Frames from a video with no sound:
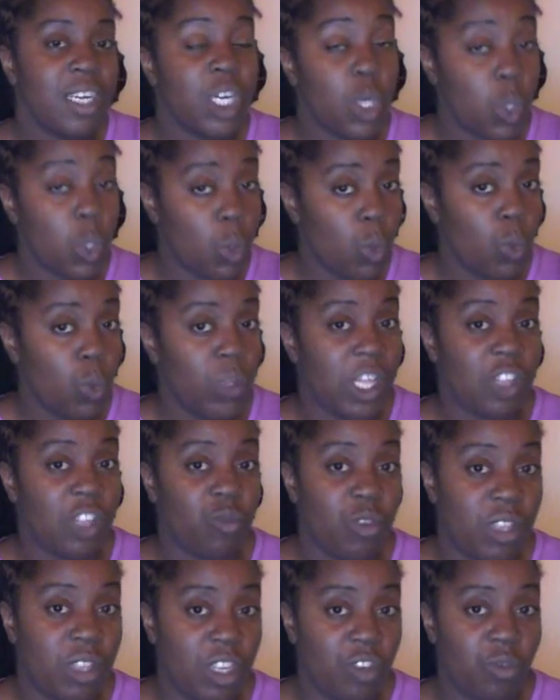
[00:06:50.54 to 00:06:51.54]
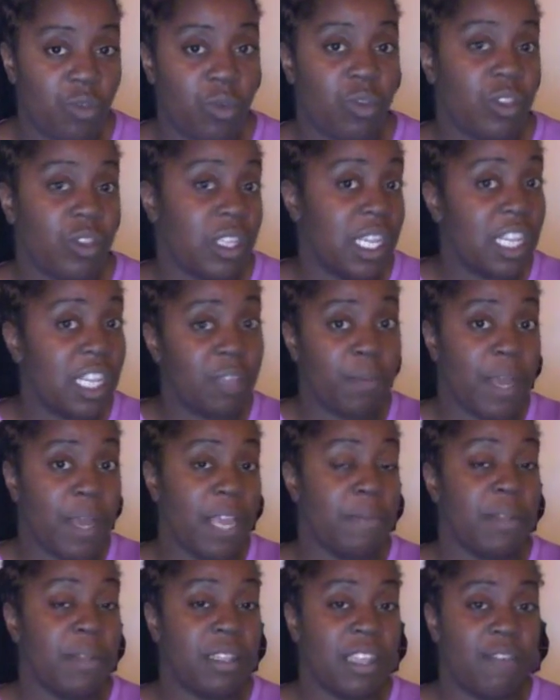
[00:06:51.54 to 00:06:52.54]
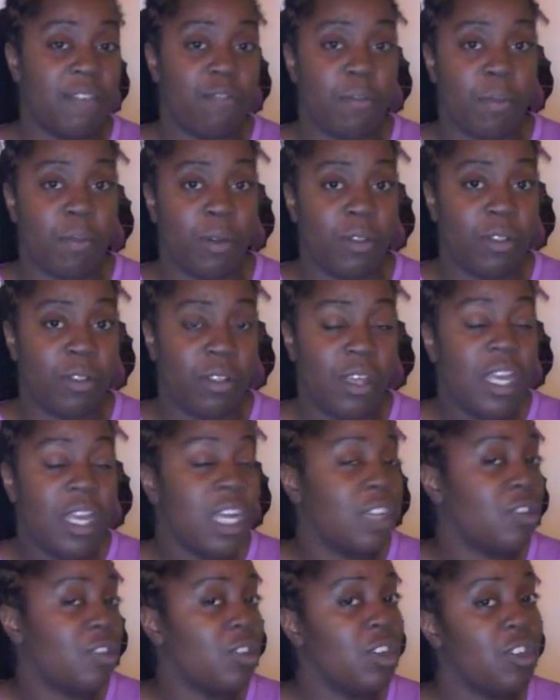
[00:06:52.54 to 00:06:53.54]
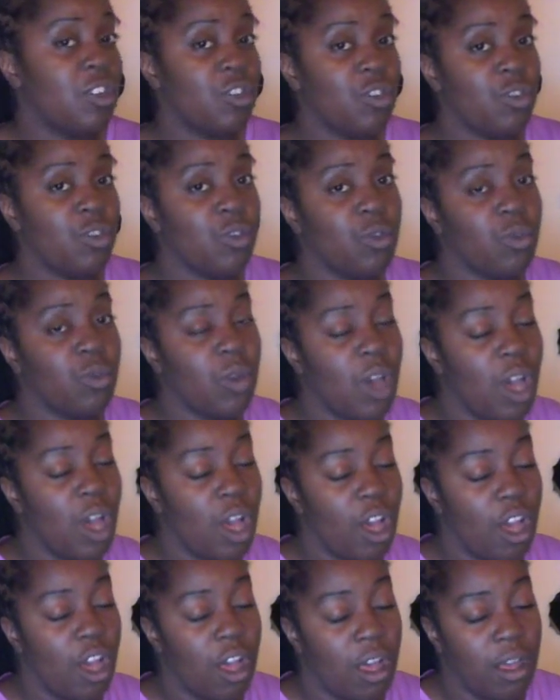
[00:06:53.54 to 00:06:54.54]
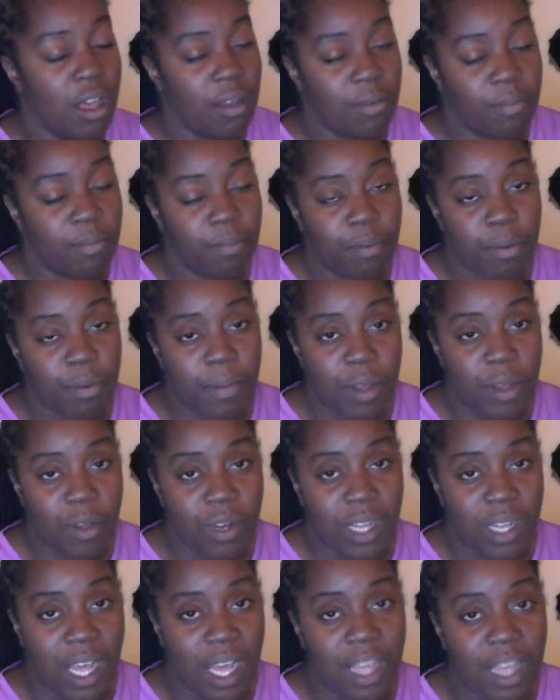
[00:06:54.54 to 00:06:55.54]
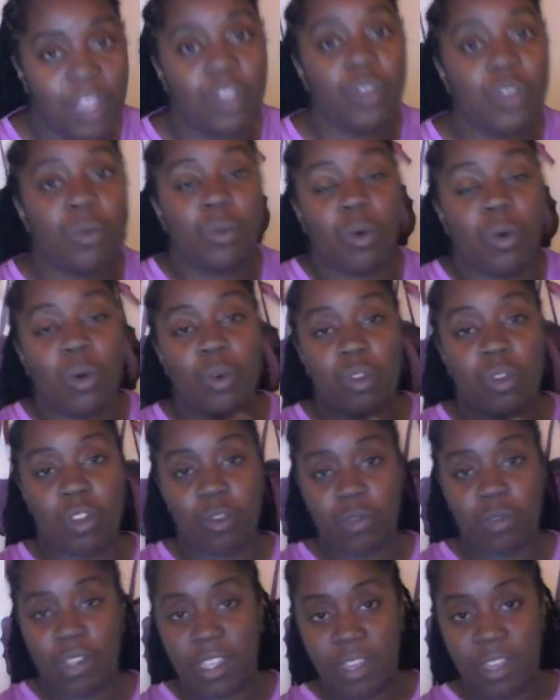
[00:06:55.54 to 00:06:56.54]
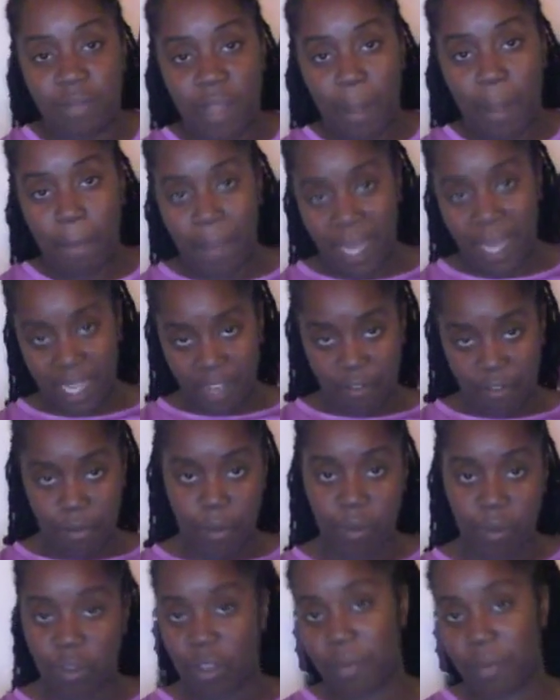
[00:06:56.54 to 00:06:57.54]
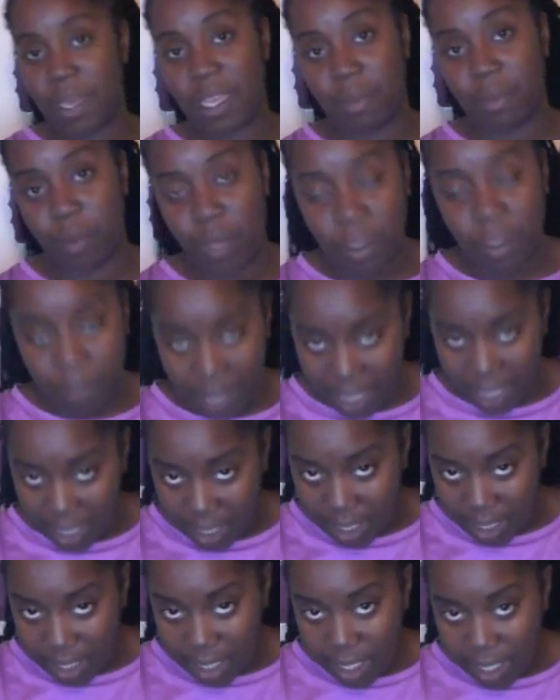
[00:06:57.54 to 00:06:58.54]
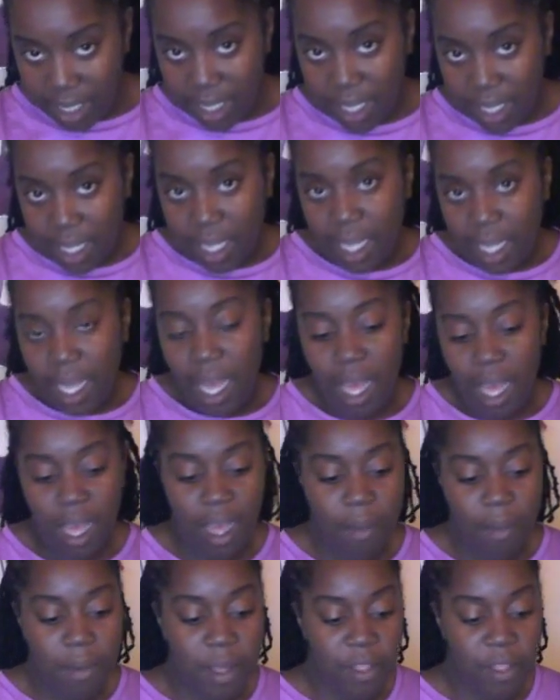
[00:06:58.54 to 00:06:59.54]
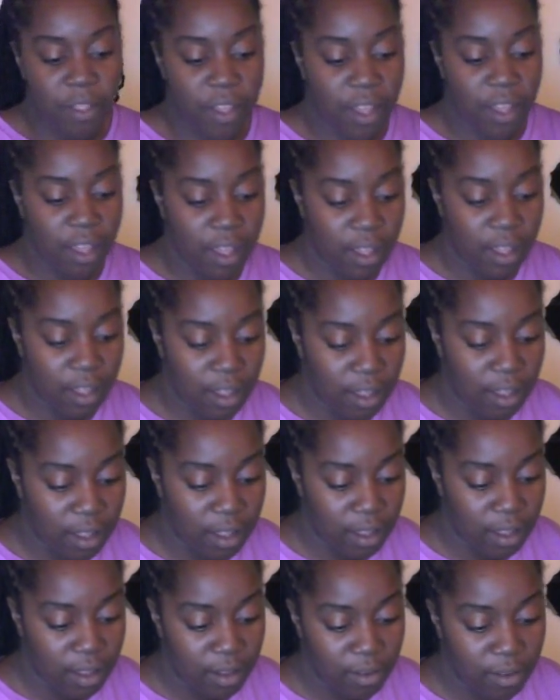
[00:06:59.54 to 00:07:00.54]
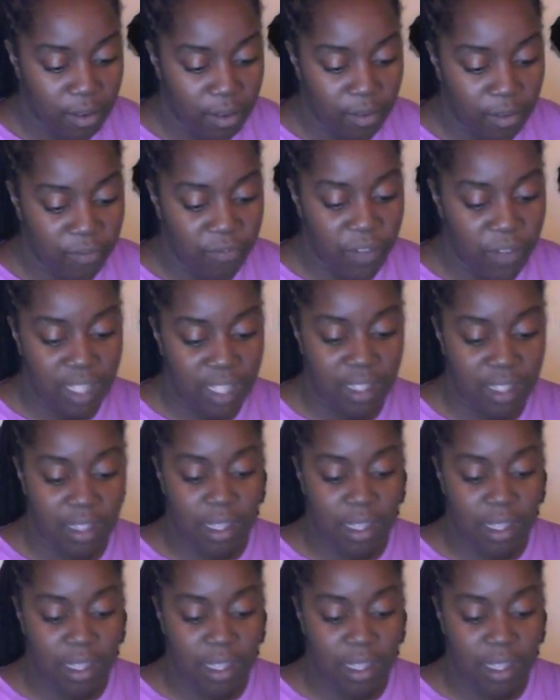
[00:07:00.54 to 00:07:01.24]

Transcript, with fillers: Cool, that's residual. So that's payments every month. As soon as you uh, promote that, you will also receive that back every month, so you make your money back. Um, the Fast